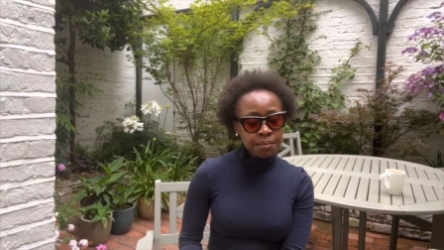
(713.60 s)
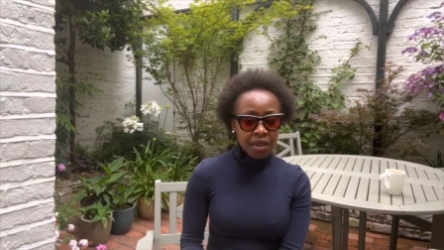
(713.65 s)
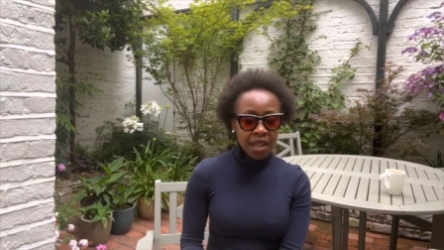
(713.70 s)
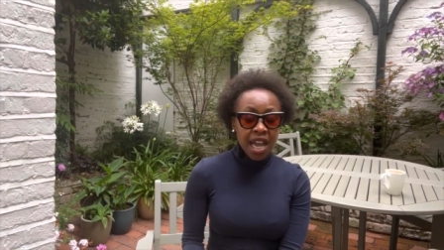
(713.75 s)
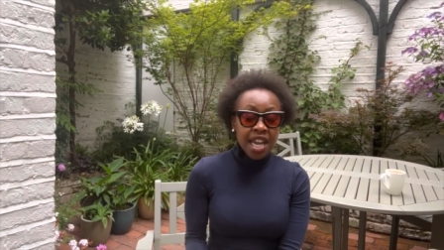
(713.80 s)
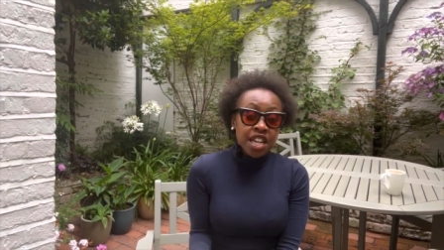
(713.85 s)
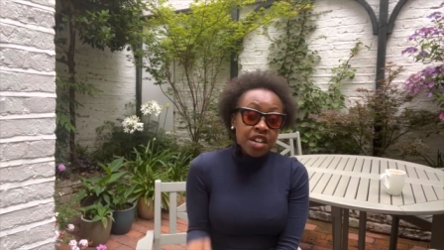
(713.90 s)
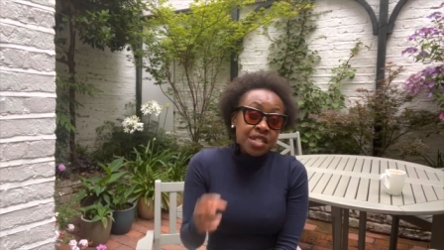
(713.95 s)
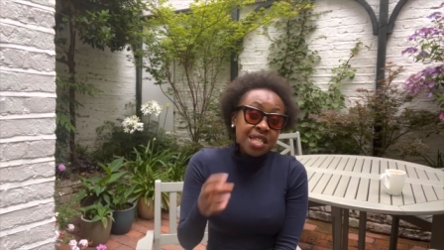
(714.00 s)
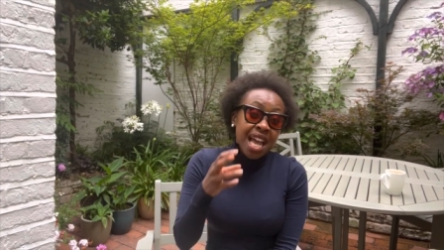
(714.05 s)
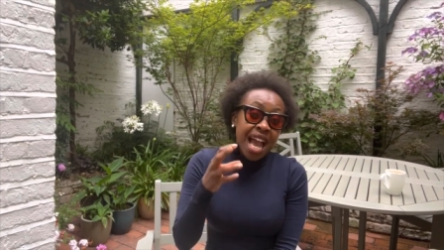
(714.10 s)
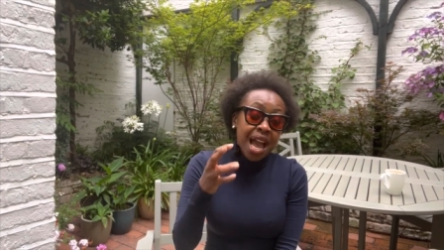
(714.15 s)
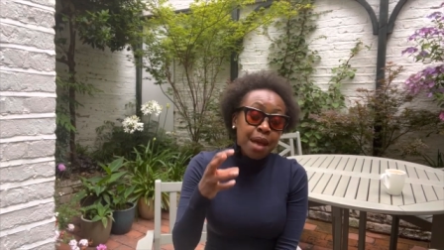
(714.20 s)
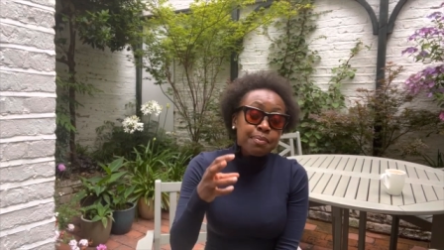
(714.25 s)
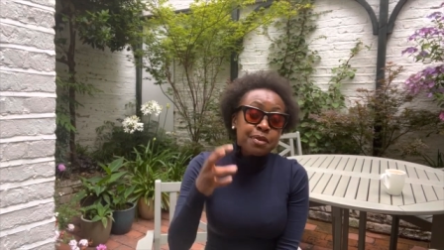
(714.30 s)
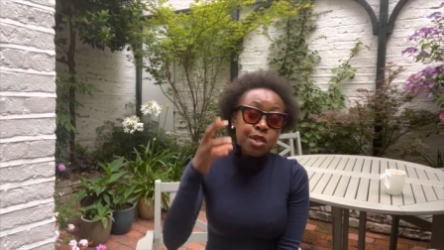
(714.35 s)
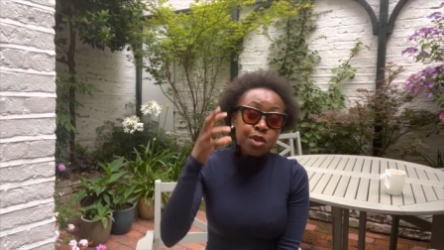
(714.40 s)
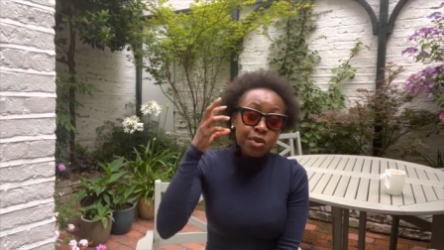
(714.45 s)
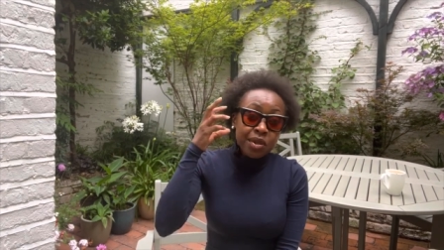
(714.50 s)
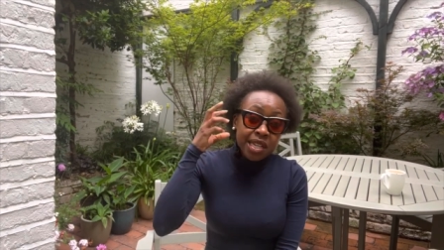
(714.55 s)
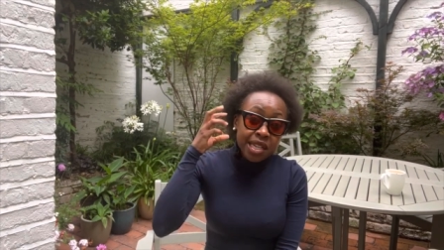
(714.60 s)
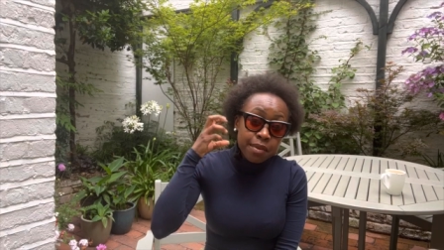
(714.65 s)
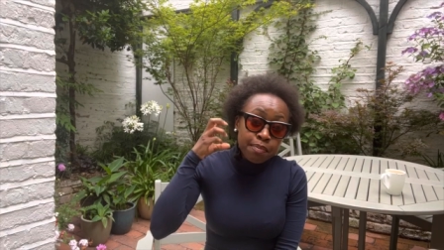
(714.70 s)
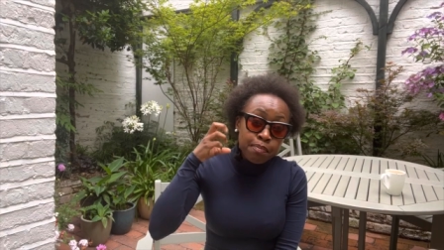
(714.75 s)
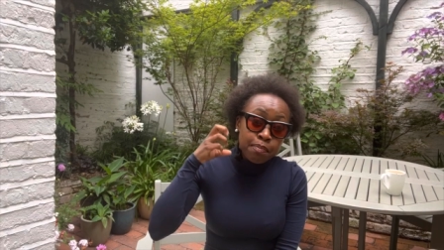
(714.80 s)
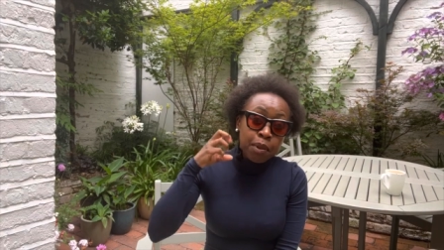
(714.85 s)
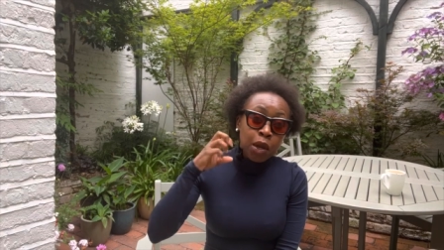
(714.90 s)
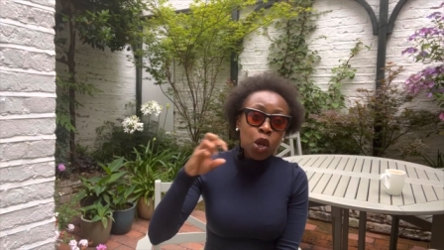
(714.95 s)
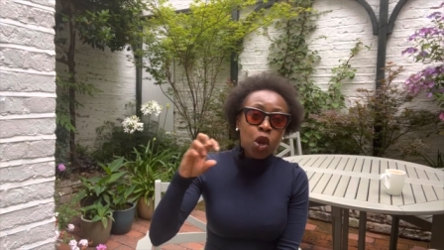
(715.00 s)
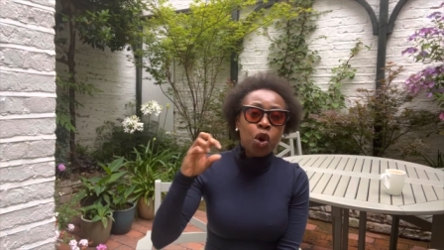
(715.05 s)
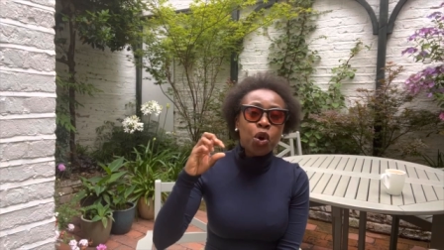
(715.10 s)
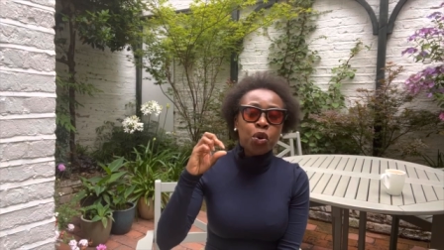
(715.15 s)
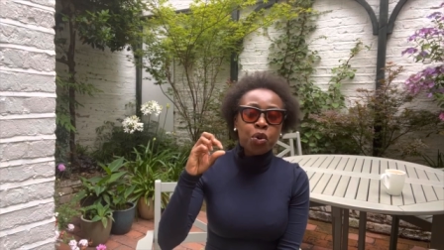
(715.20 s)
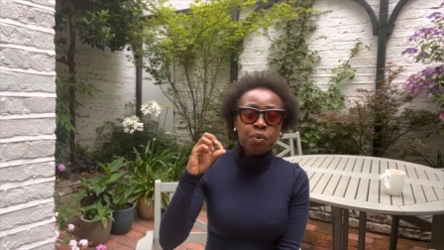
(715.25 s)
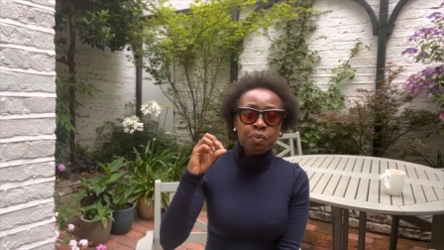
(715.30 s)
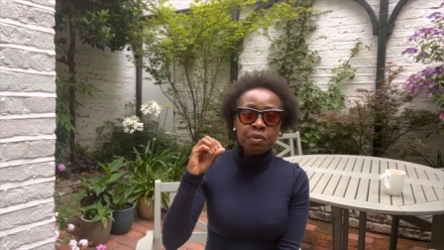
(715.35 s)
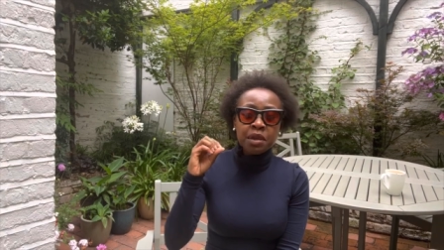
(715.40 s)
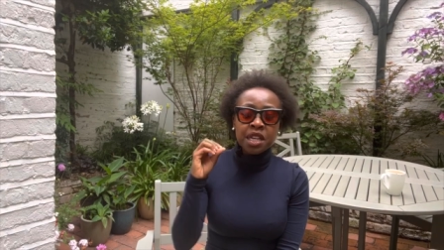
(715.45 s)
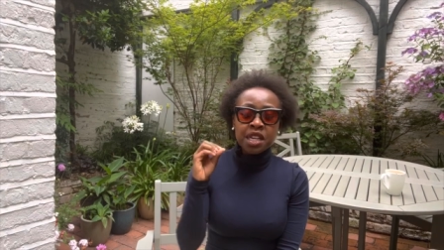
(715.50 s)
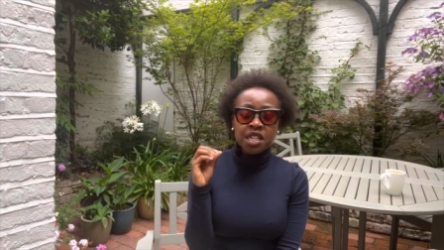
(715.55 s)
and I was absolutely
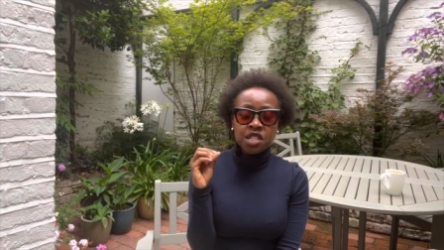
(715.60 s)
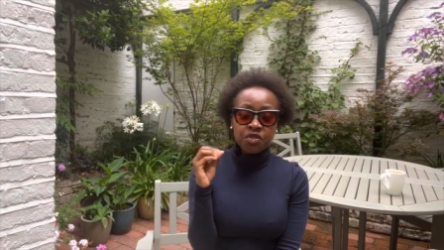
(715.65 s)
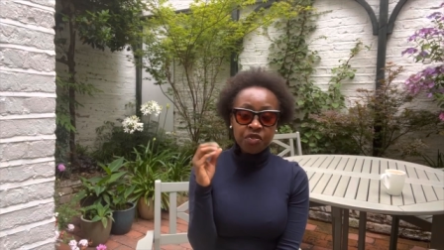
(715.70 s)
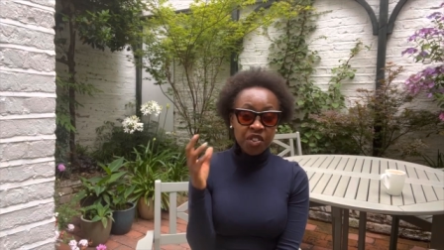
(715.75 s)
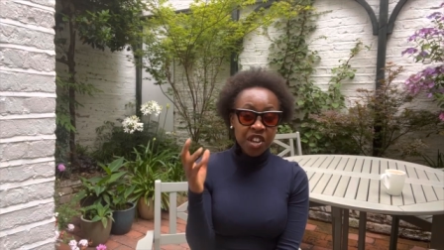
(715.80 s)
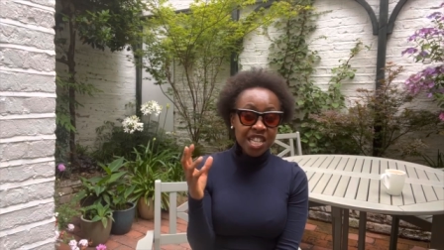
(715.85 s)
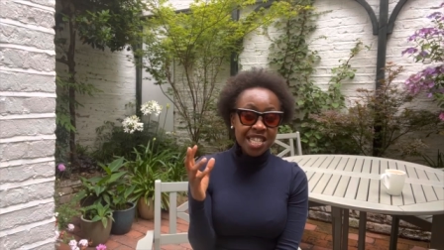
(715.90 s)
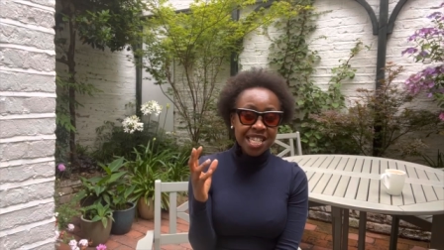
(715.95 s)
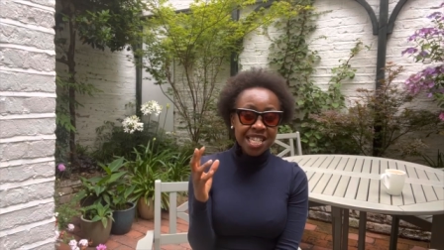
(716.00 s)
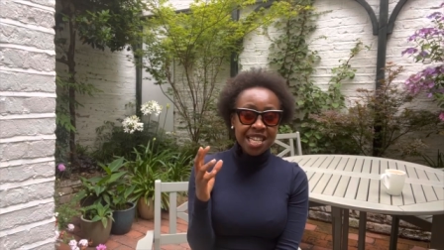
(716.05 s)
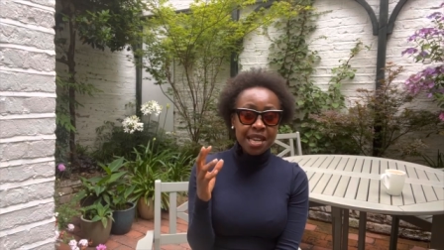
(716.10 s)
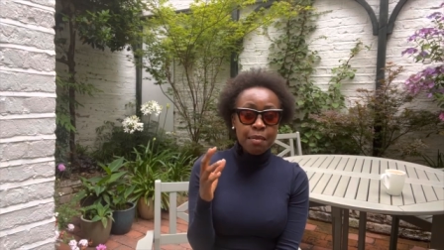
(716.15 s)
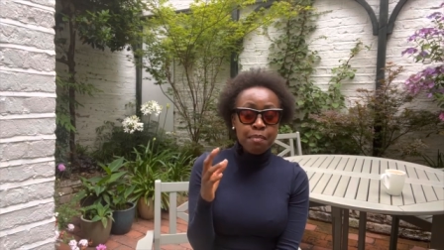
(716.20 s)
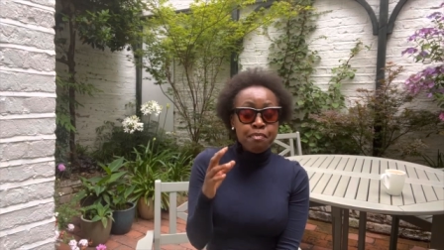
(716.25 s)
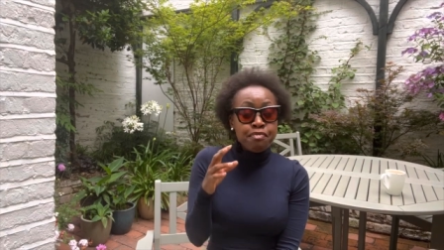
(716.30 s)
blown because, firstly,